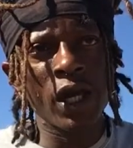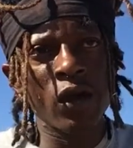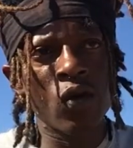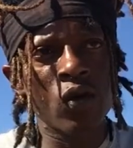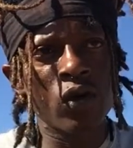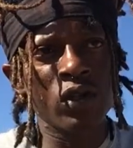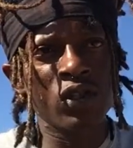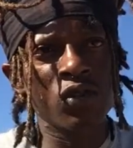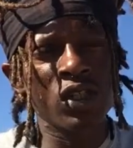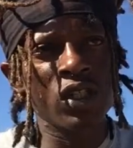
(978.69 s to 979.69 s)
or to
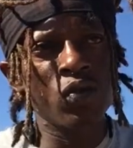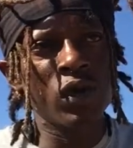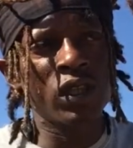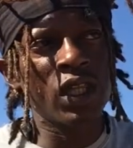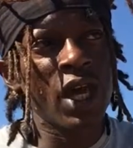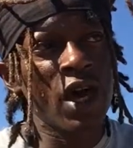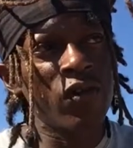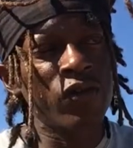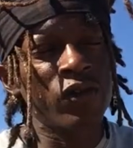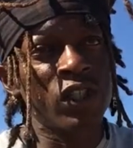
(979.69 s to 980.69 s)
see what they
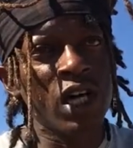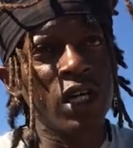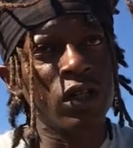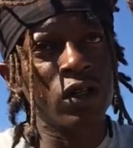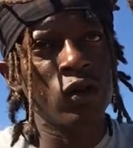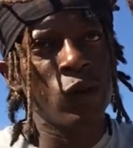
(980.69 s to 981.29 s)
have done,